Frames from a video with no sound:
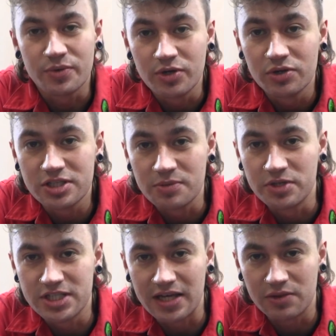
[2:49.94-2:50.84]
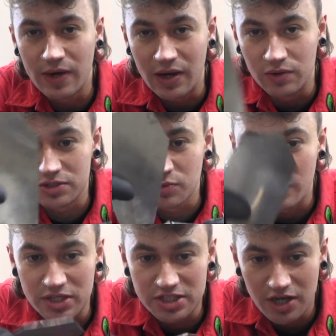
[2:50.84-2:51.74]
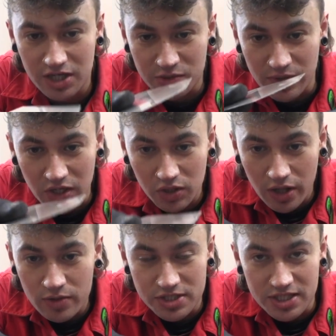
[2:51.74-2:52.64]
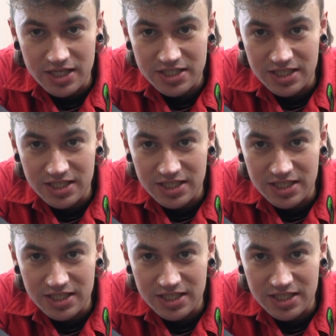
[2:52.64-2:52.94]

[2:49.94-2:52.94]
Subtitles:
in order to protect the welds when we start to enclose this